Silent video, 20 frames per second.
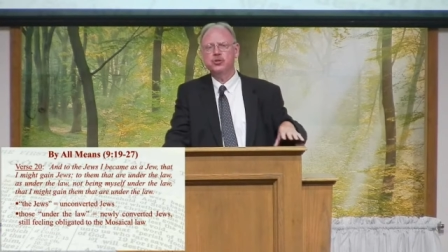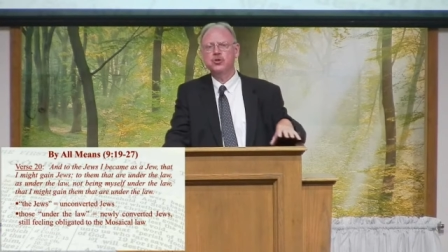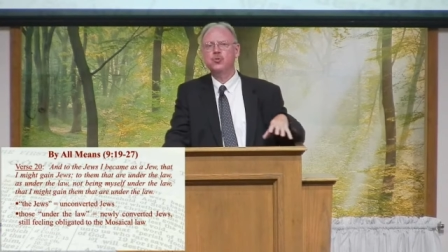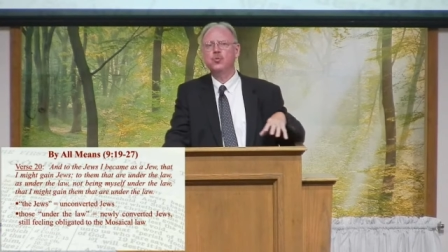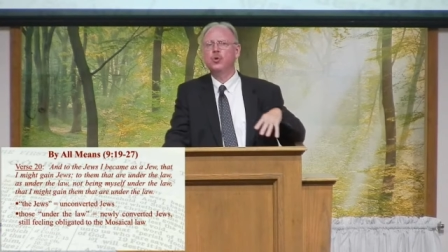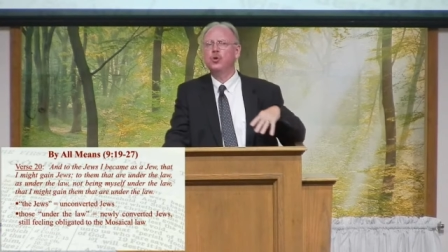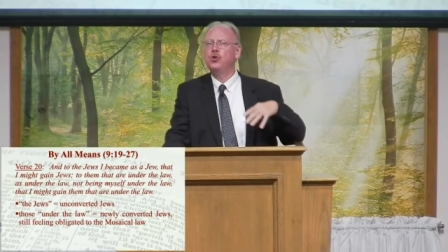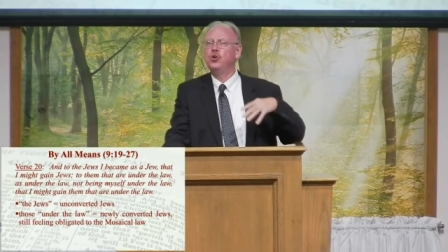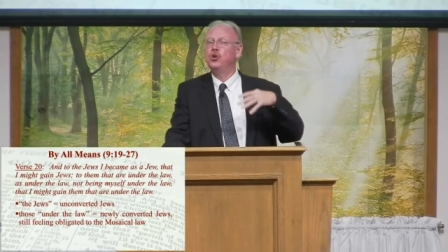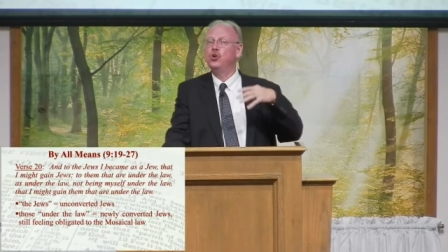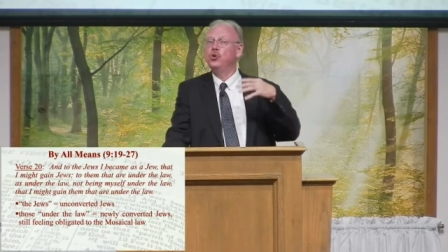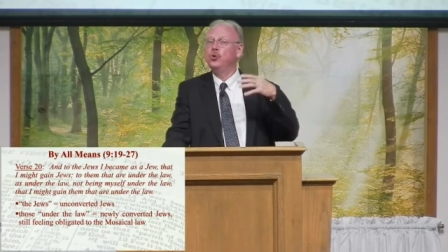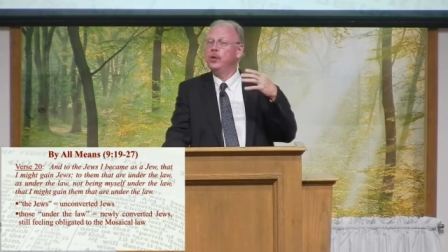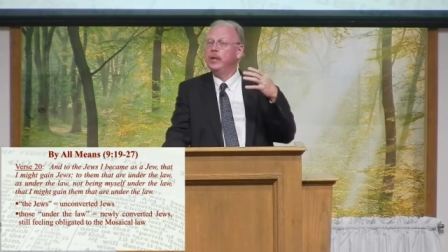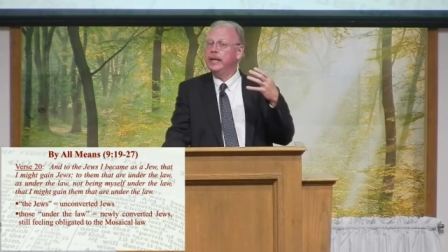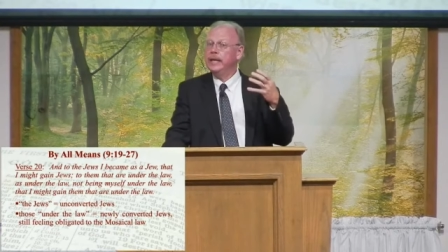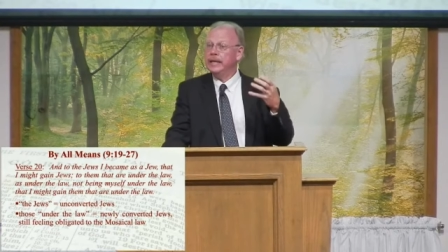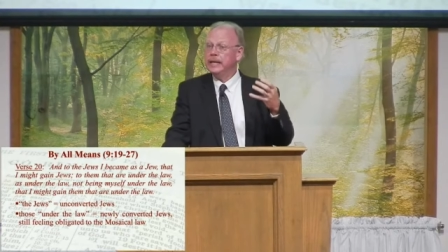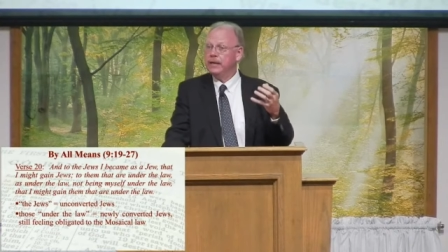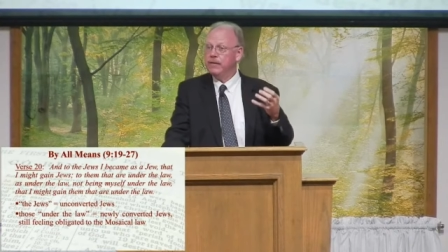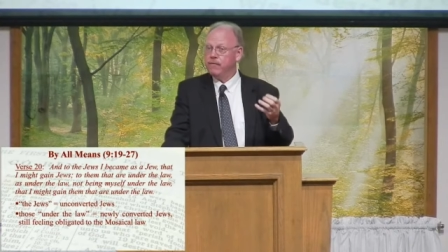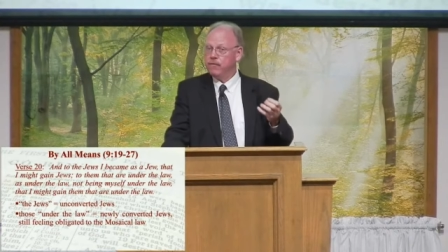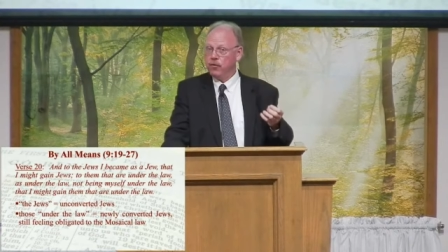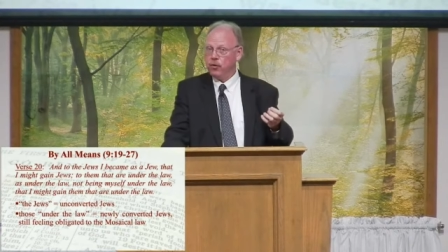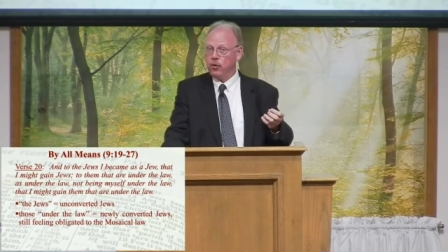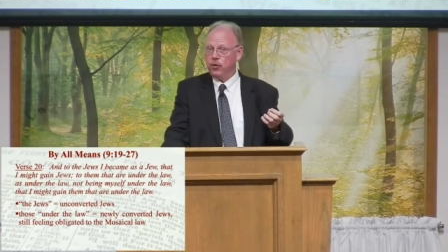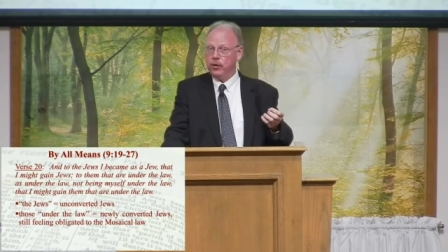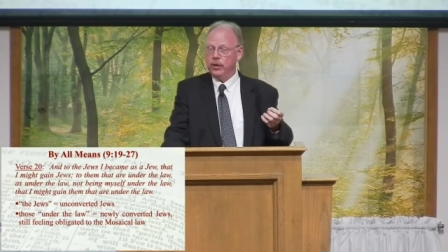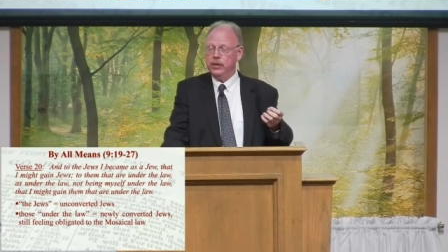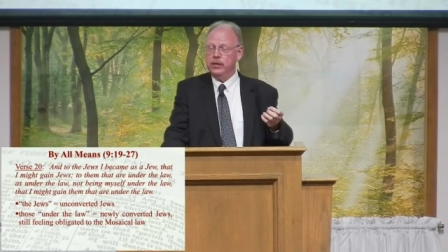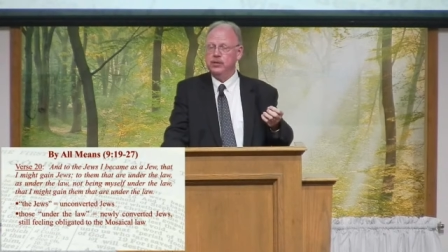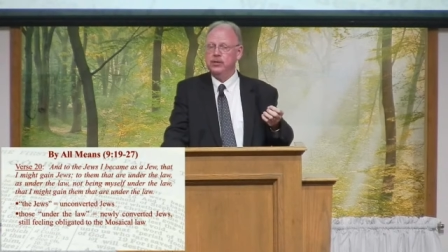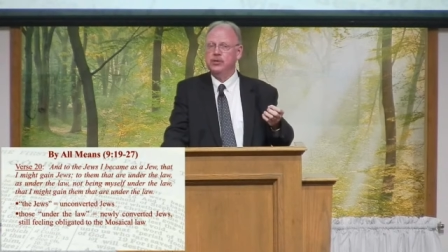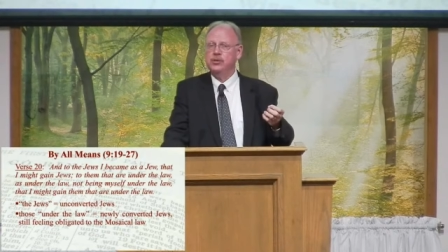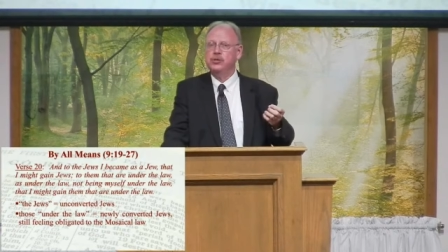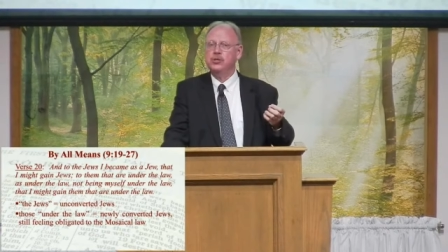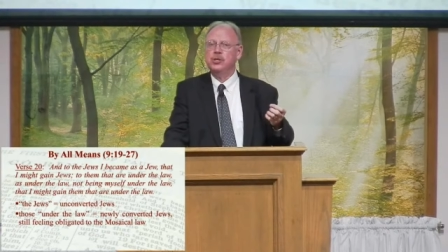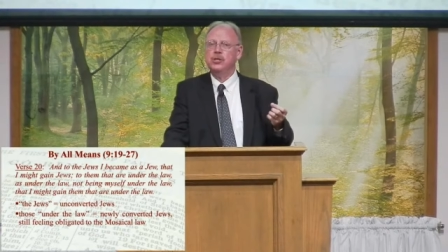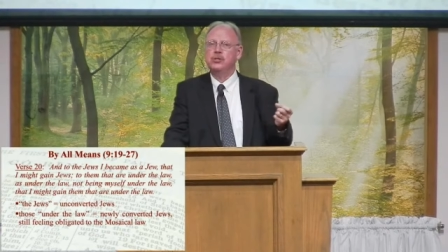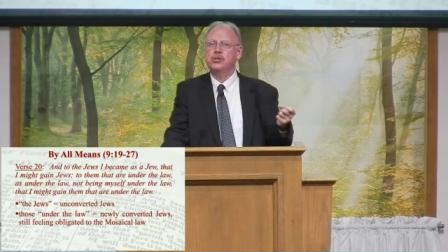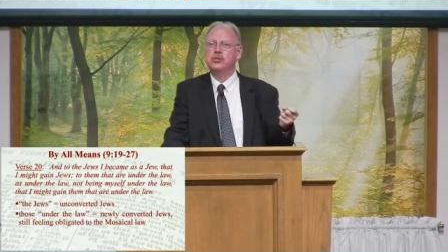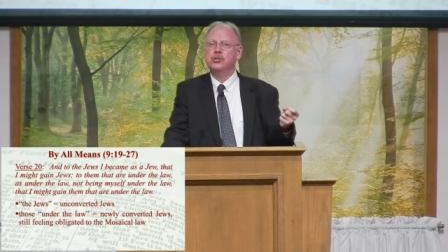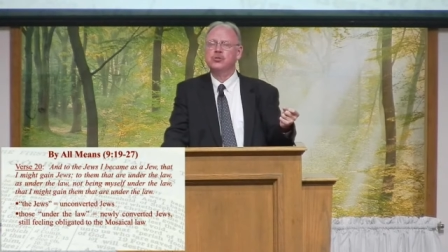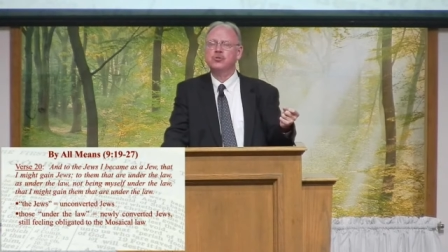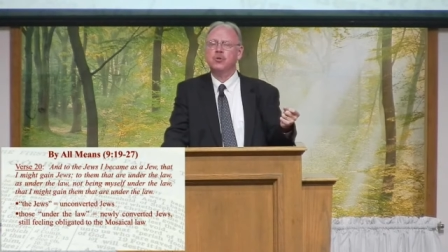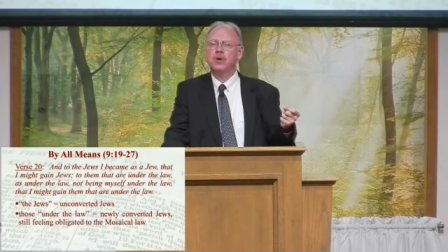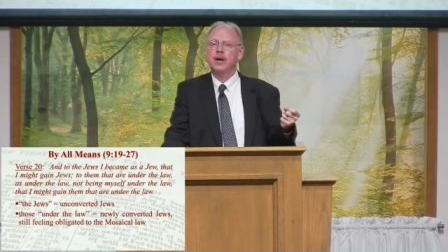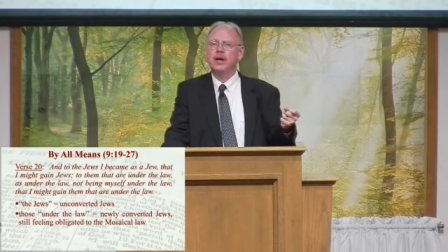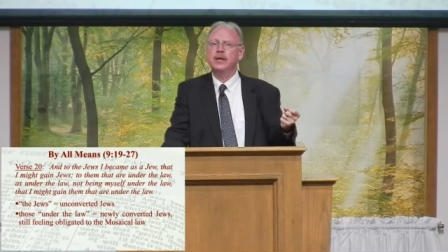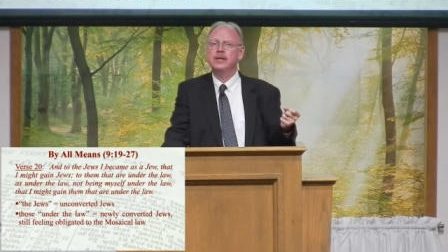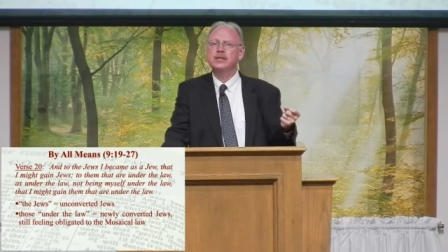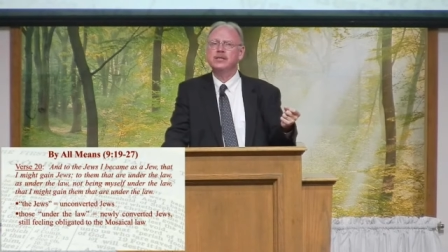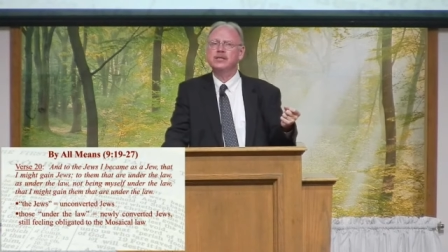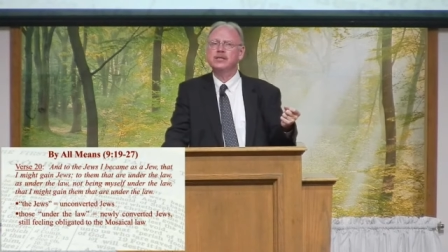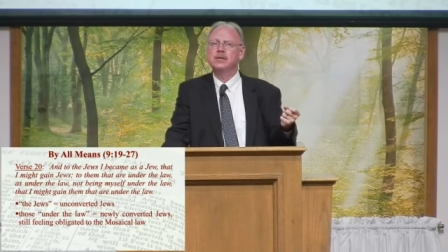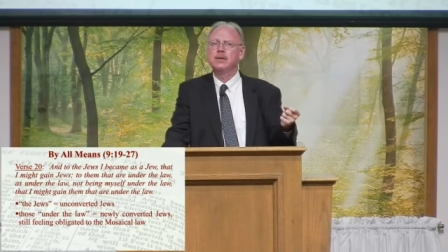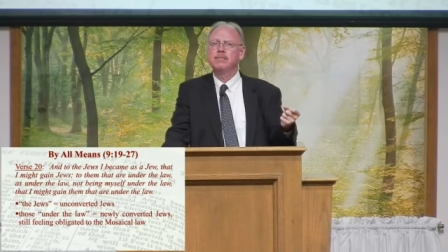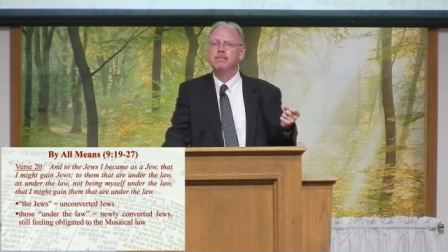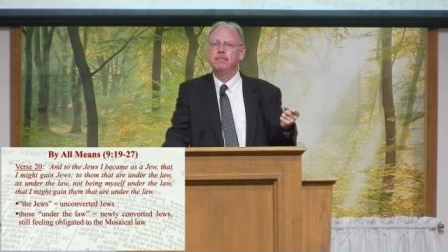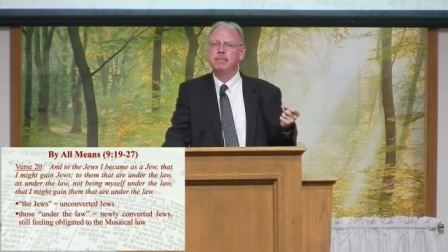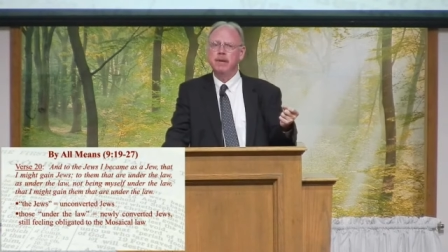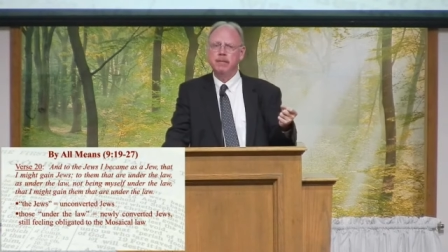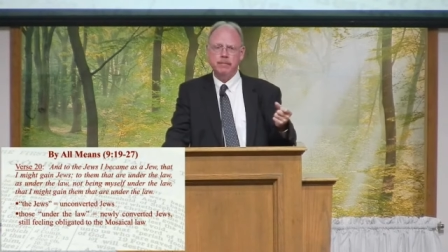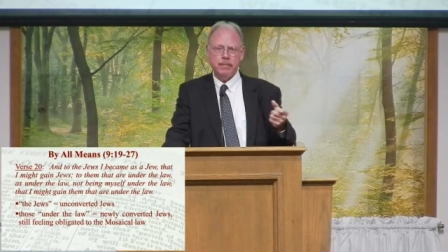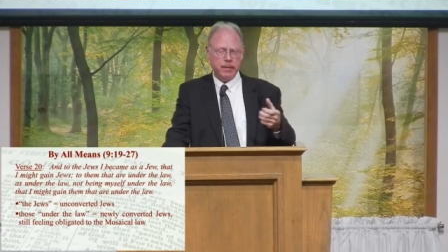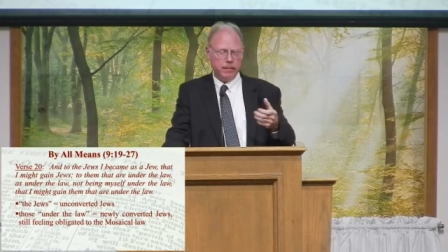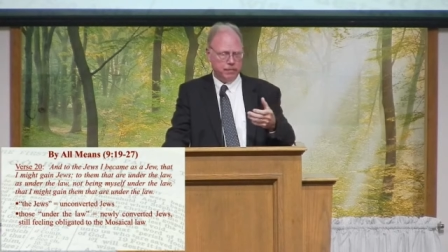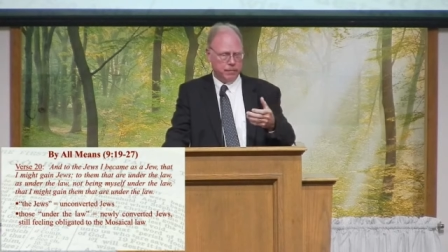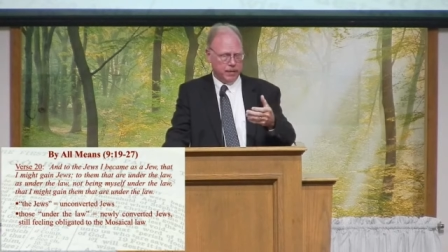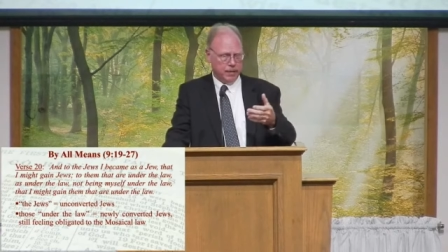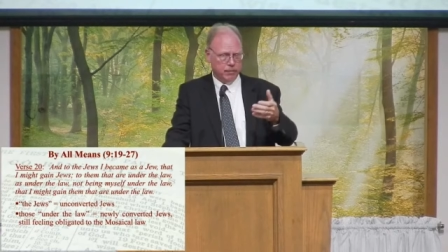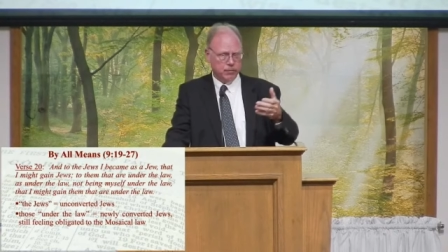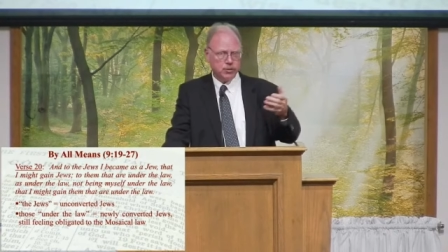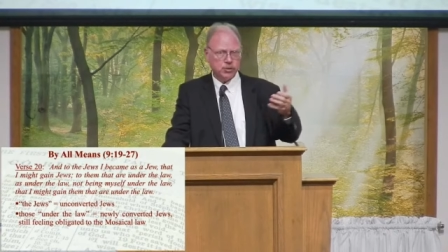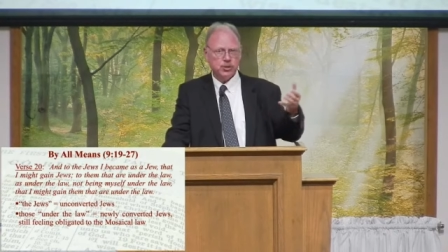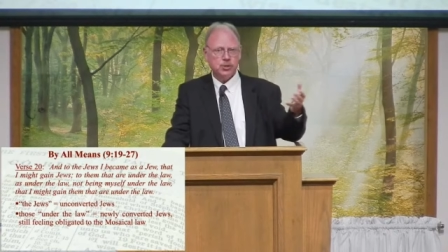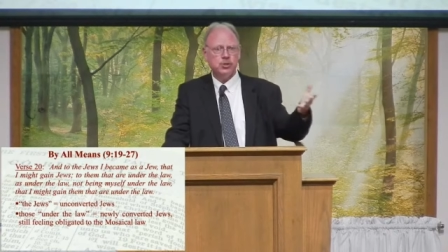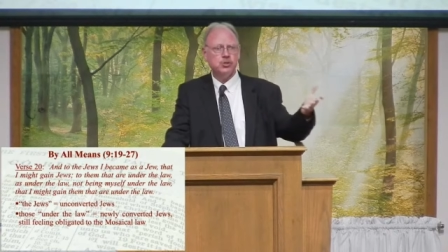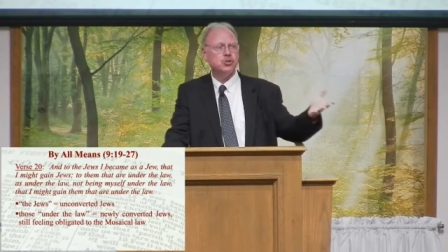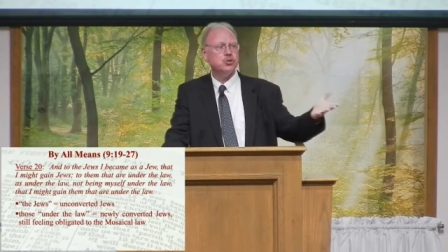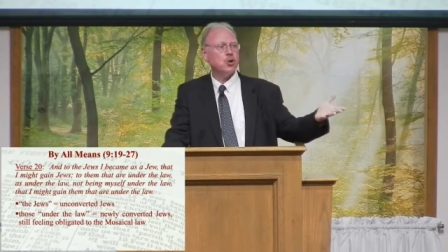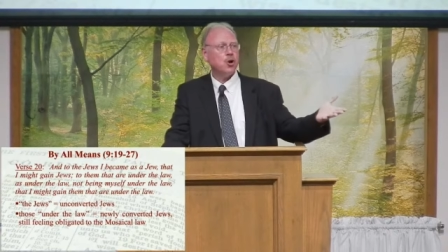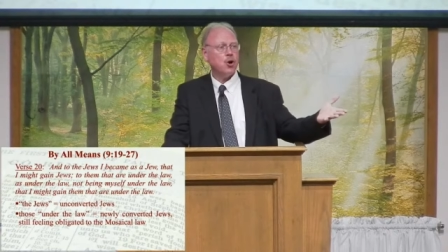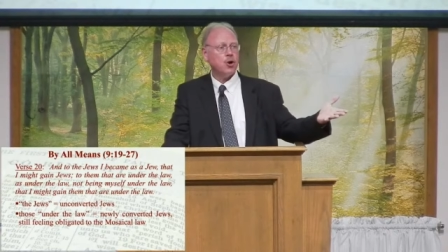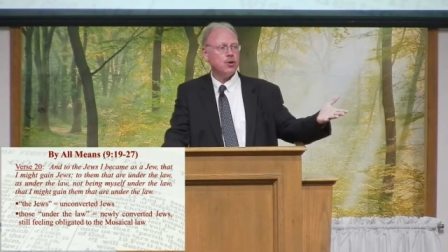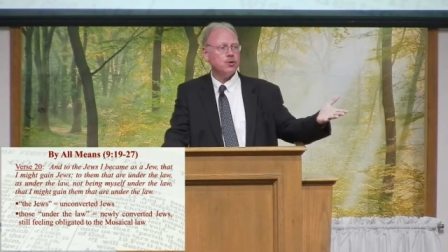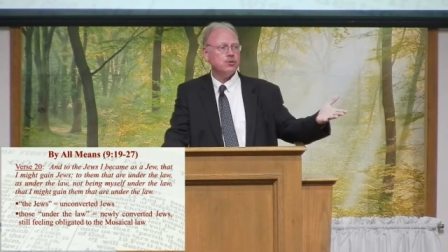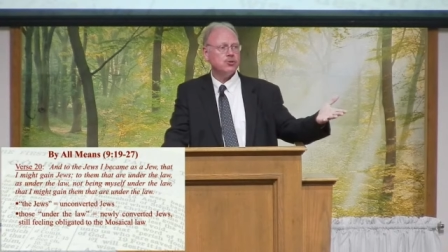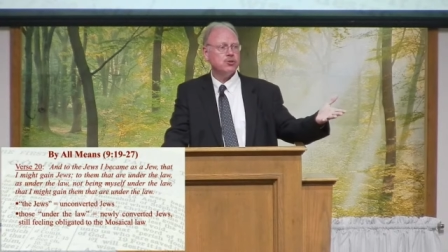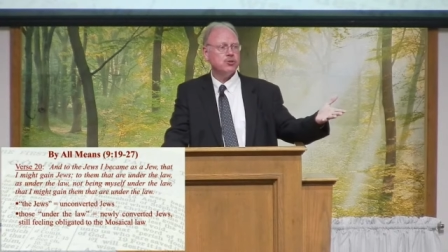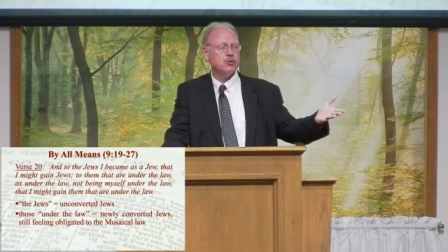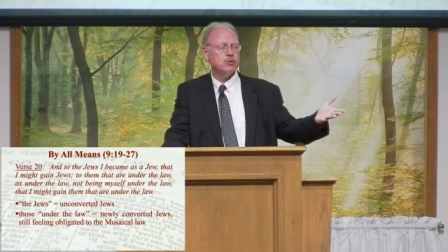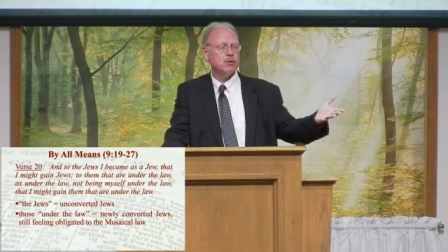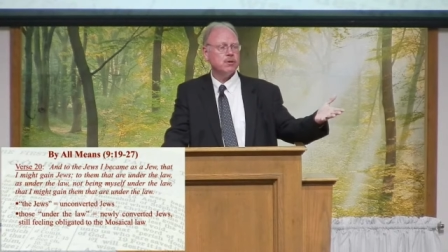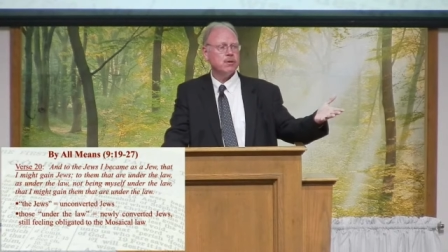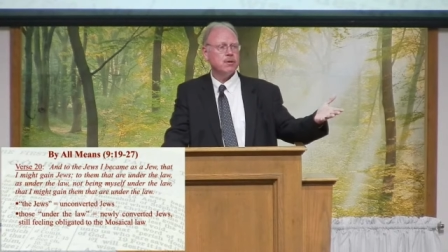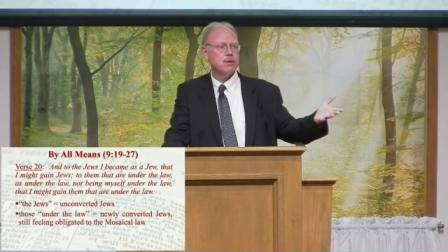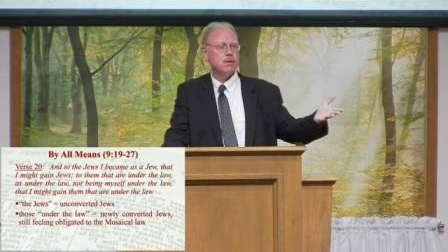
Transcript: who were newly converted to Jesus Christ, members of the church,